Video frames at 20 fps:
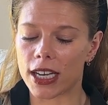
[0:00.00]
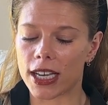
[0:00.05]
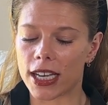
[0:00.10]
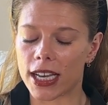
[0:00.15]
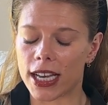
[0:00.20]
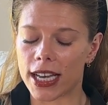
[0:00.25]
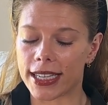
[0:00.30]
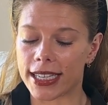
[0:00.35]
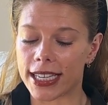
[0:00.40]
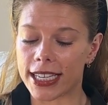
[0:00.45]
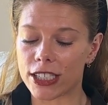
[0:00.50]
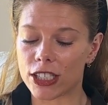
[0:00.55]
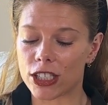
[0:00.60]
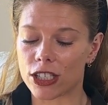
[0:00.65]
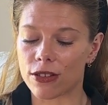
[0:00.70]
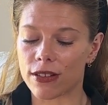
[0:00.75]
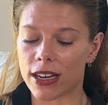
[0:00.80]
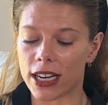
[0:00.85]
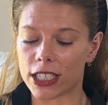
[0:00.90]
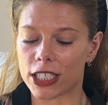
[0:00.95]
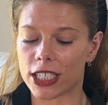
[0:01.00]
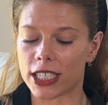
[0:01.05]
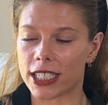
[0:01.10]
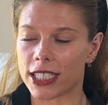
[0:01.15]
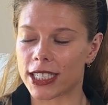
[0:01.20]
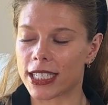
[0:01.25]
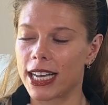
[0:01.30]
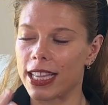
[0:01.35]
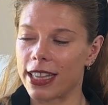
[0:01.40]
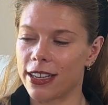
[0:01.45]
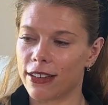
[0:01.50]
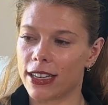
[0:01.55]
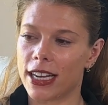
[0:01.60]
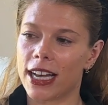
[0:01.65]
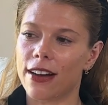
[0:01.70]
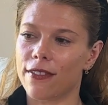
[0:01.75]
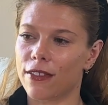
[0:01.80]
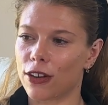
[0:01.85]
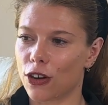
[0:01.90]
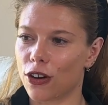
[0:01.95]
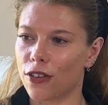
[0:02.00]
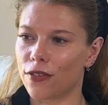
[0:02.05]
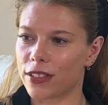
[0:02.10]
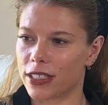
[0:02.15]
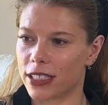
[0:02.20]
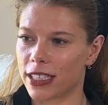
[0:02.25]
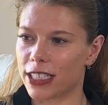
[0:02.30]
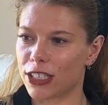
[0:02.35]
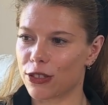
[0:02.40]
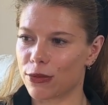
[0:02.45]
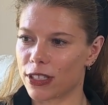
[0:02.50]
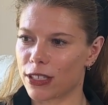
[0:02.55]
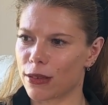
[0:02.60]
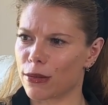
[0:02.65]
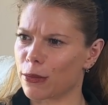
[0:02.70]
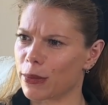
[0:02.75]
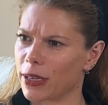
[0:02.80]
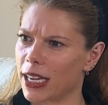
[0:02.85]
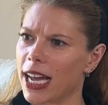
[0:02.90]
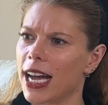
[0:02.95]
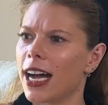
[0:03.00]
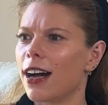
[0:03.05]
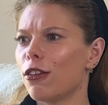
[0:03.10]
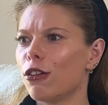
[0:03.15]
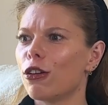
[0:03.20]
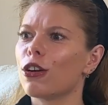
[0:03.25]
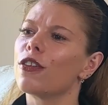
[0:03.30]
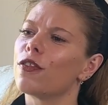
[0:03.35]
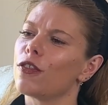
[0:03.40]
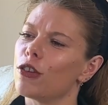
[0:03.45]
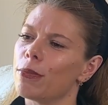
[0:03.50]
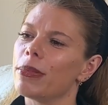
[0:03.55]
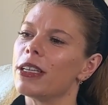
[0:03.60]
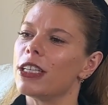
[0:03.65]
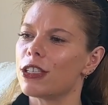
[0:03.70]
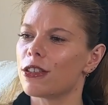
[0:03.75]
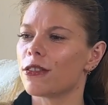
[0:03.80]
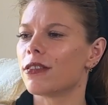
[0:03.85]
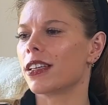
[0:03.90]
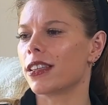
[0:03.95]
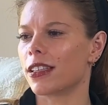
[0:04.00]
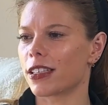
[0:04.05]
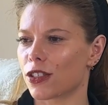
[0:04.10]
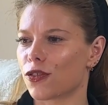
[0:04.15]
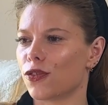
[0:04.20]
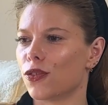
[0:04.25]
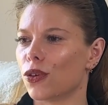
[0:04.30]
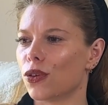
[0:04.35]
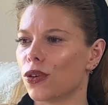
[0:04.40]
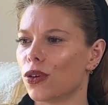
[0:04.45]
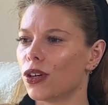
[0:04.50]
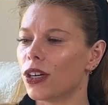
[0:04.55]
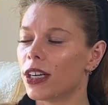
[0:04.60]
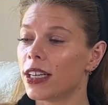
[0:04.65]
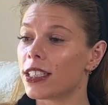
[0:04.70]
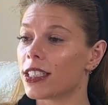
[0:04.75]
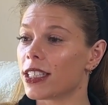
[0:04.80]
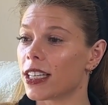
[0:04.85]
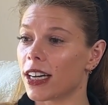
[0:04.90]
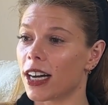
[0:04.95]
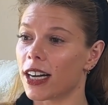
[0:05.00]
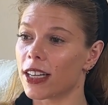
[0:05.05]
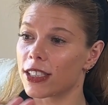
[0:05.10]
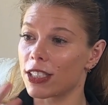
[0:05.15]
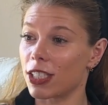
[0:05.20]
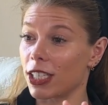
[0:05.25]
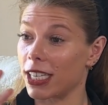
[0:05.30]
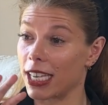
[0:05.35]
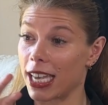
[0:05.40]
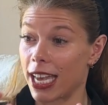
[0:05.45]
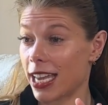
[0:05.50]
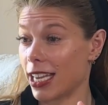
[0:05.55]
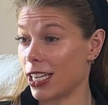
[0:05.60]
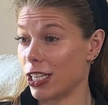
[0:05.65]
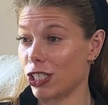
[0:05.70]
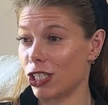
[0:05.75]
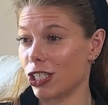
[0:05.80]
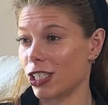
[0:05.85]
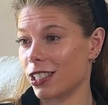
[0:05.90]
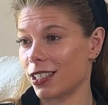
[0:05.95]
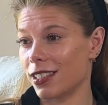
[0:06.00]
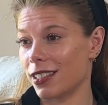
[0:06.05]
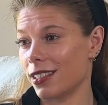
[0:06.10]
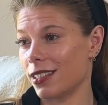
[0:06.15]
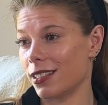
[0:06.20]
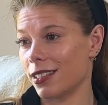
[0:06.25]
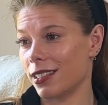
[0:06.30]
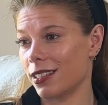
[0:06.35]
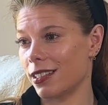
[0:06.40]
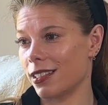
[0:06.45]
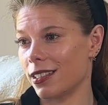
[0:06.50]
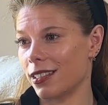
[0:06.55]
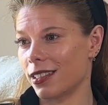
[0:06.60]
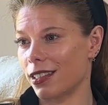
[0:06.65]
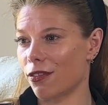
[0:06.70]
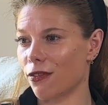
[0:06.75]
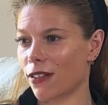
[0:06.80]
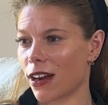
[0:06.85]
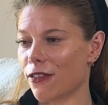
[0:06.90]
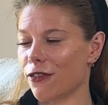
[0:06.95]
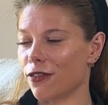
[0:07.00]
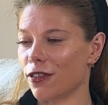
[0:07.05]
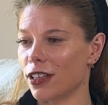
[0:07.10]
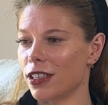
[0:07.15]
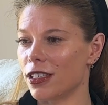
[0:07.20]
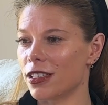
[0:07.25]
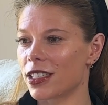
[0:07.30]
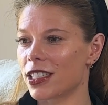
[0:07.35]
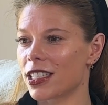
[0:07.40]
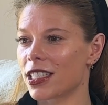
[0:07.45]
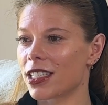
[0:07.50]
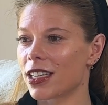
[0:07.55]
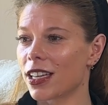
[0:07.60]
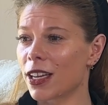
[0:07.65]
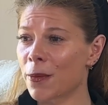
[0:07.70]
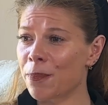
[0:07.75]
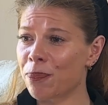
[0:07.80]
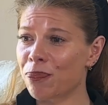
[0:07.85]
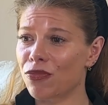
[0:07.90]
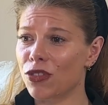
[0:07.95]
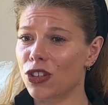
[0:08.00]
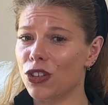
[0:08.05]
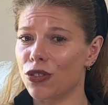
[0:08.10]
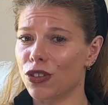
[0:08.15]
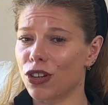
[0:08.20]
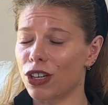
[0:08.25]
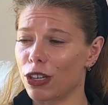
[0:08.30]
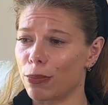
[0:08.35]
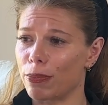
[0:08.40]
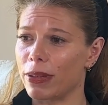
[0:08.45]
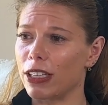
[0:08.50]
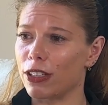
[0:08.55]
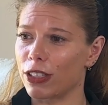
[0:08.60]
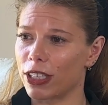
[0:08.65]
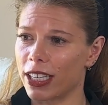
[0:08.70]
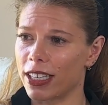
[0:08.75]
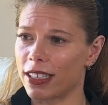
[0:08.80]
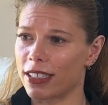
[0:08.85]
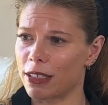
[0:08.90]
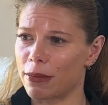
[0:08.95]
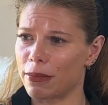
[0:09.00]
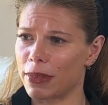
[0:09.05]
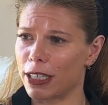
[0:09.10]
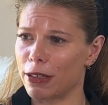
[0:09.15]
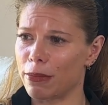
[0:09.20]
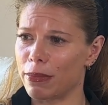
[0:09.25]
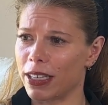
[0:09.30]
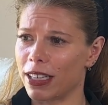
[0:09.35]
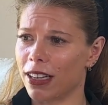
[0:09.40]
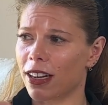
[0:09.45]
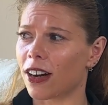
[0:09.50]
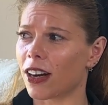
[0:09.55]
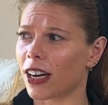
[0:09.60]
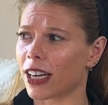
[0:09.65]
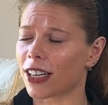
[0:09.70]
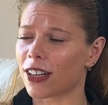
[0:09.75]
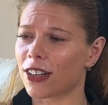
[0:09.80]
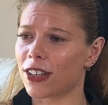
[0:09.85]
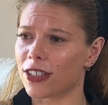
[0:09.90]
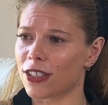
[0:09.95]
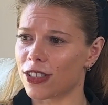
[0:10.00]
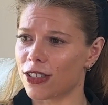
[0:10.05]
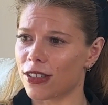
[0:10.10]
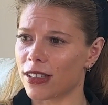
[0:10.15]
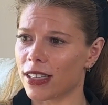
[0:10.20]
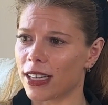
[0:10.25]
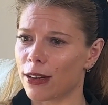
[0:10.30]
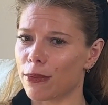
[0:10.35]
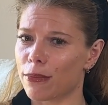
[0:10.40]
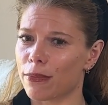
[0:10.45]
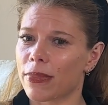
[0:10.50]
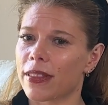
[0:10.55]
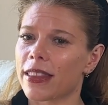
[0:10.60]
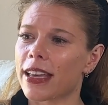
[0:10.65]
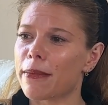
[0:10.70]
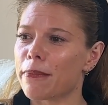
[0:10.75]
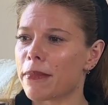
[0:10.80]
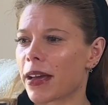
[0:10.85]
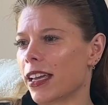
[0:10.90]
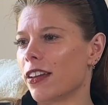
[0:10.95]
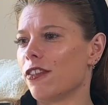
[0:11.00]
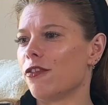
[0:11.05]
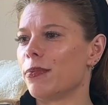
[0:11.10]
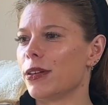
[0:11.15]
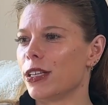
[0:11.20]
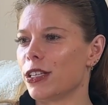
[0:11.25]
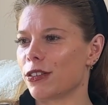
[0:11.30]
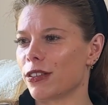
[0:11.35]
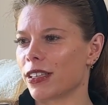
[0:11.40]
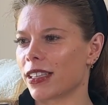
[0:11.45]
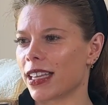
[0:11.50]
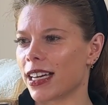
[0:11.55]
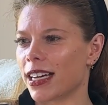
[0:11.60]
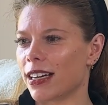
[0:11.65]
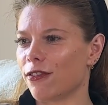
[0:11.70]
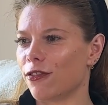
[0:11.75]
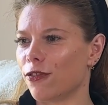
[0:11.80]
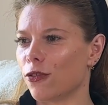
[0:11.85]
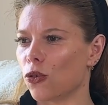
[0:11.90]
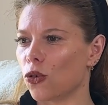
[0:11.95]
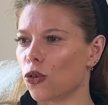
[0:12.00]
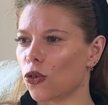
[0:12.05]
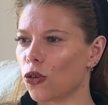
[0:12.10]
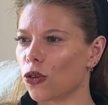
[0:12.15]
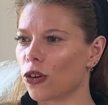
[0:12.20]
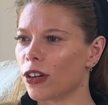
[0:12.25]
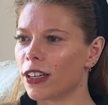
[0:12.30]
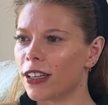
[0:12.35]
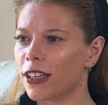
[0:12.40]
unless you actually stand there and have a conversation with someone and be like, how long have you been doing this for, to gauge the reference, you're going to be looking at somebody and be like, I can't do that. But they may have been doing that for